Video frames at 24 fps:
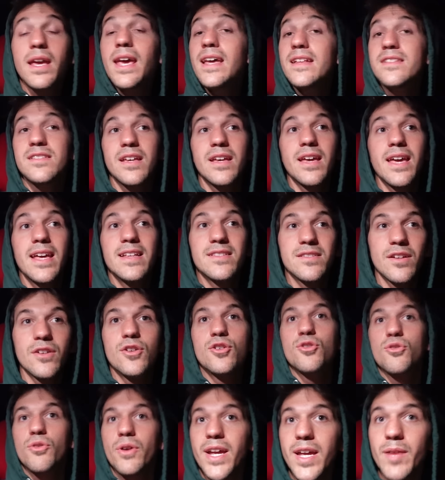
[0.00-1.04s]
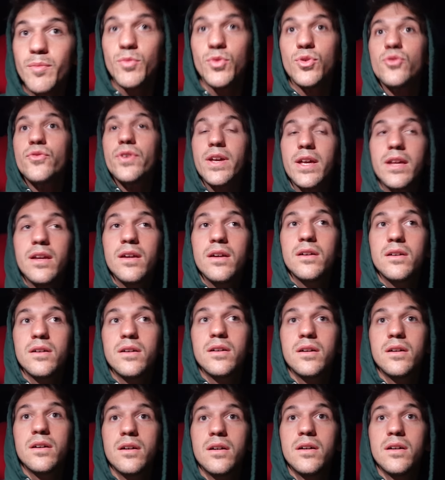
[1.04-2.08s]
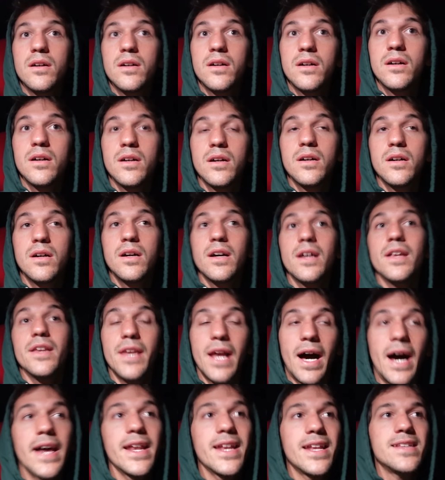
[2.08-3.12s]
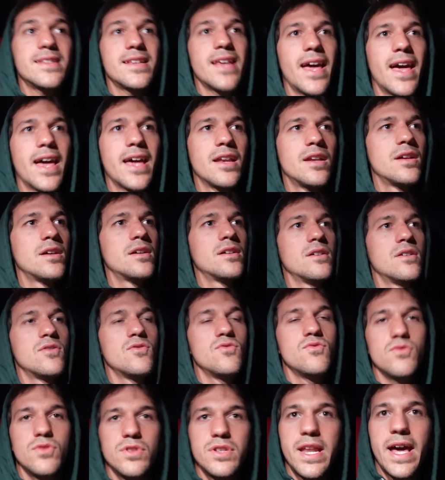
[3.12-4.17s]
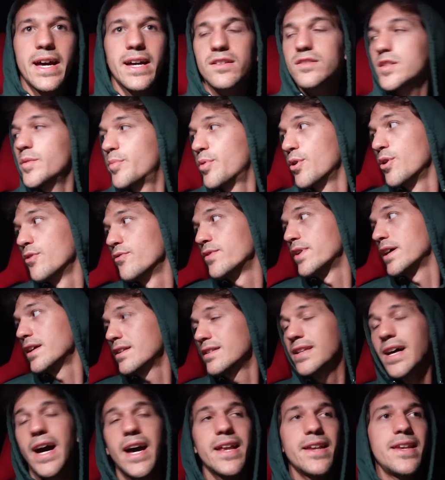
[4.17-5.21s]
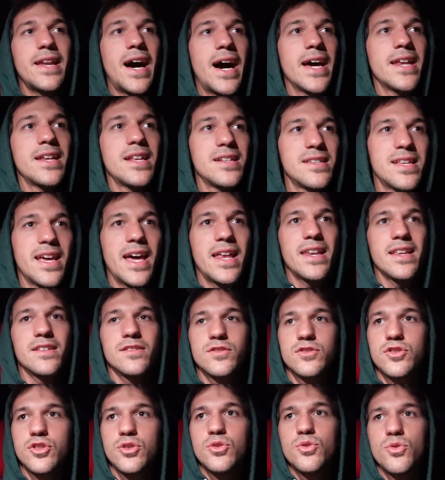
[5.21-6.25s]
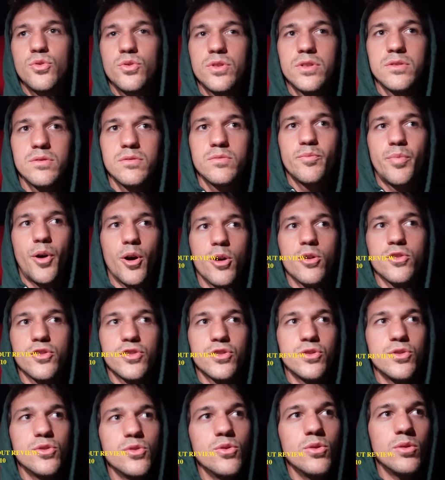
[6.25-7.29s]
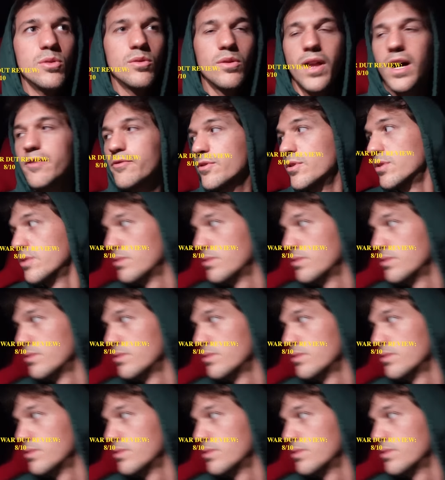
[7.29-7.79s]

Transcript: It's a it's a great movie. Nine and ten. Next to perfect. I, nine, nine and ten is Dune Part Two level.